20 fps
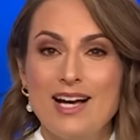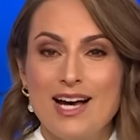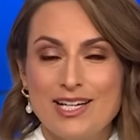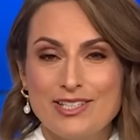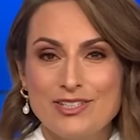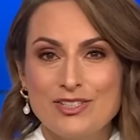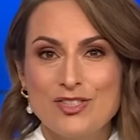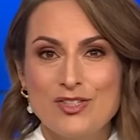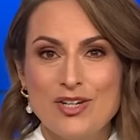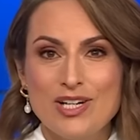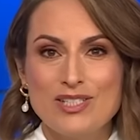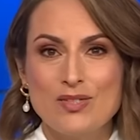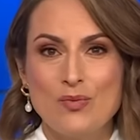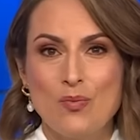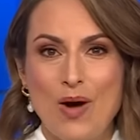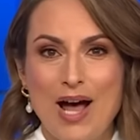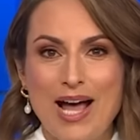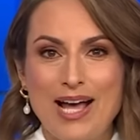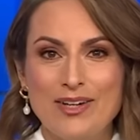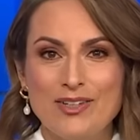A distressed
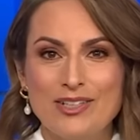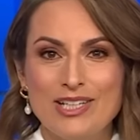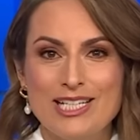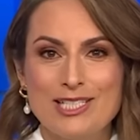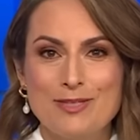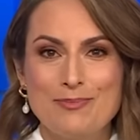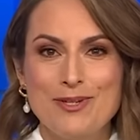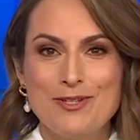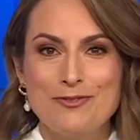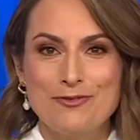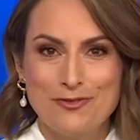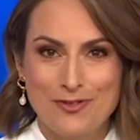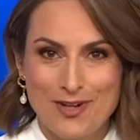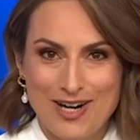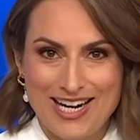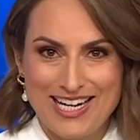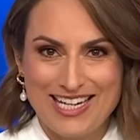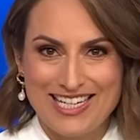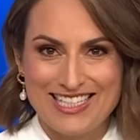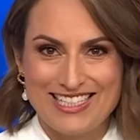whale has been
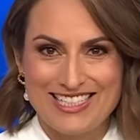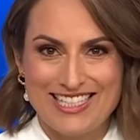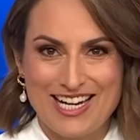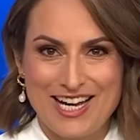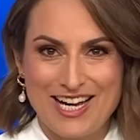freed